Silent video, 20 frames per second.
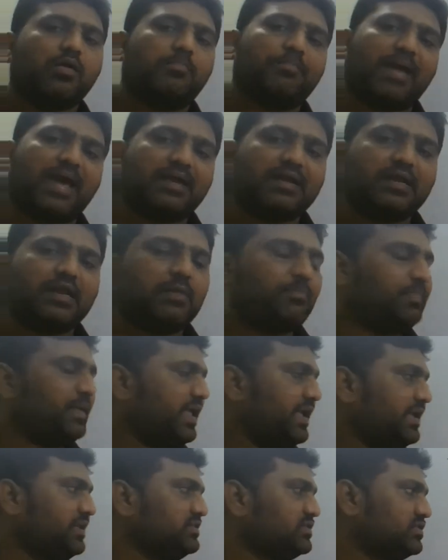parallel
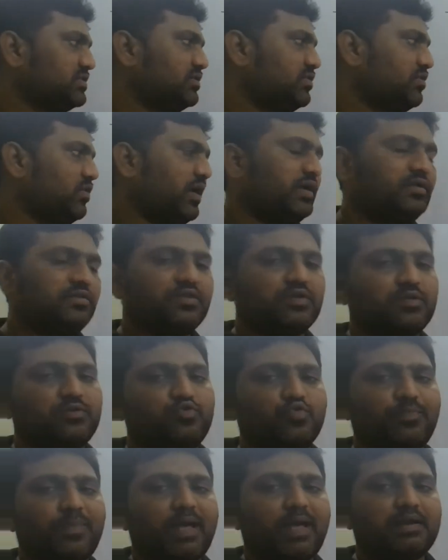planes, right? The
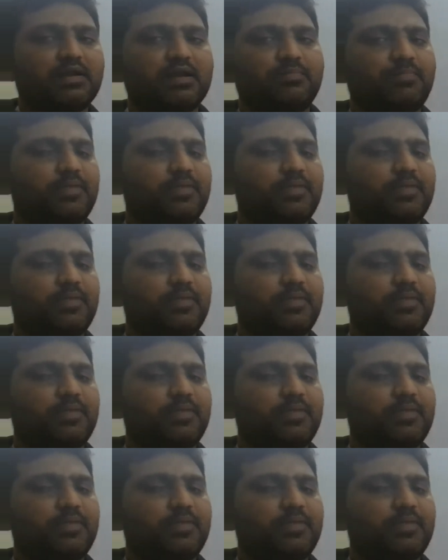two parallel